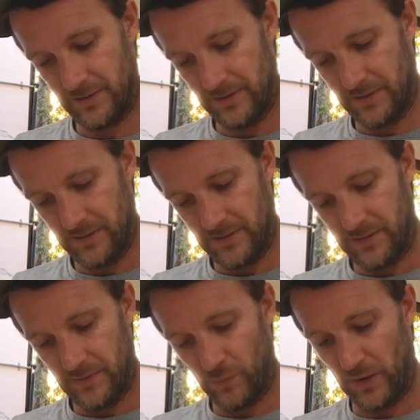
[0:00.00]
Oh, nice.
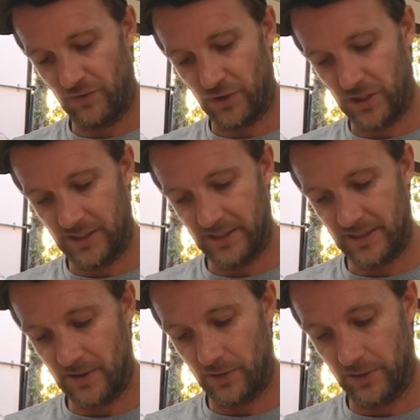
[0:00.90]
We have to try
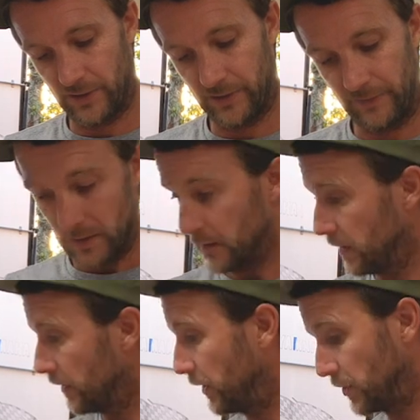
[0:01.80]
this out on her.
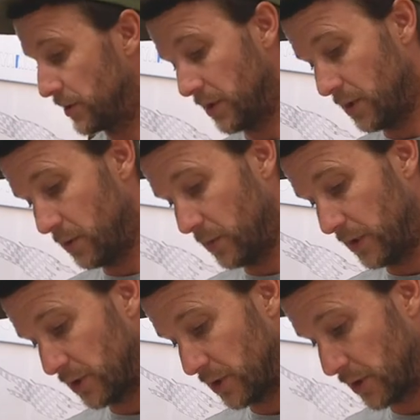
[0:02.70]
There's no
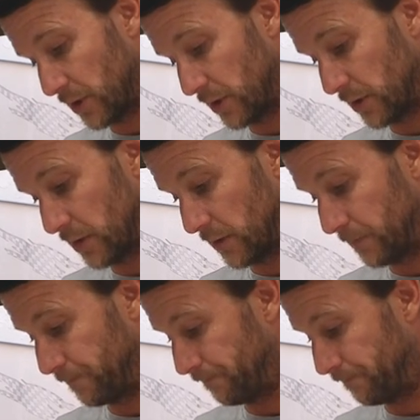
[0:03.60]
instructions though.